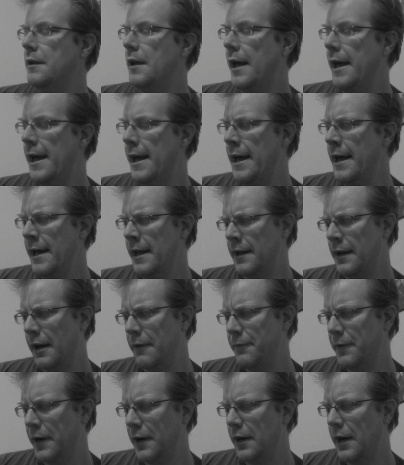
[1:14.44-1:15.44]
And I
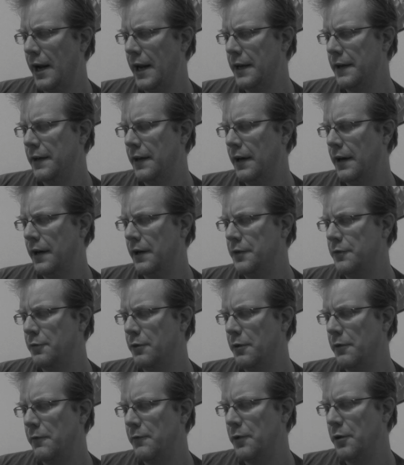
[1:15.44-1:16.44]
figured I'd uh, do
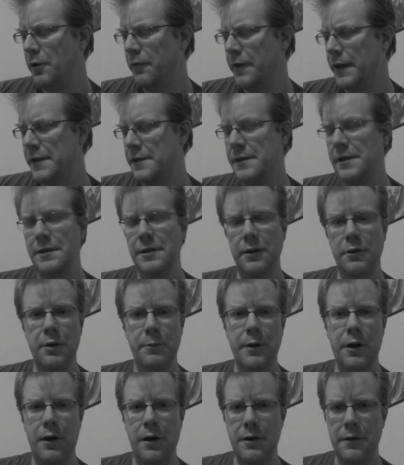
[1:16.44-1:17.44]
a review of this. It's a little
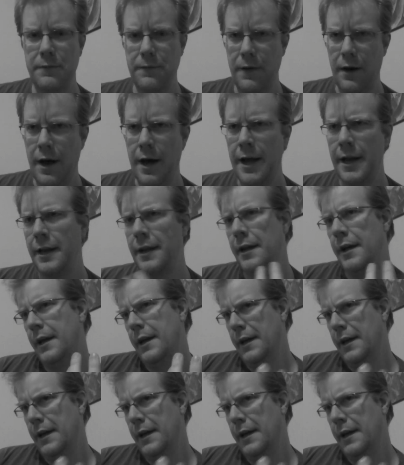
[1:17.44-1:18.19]
bit hard to find.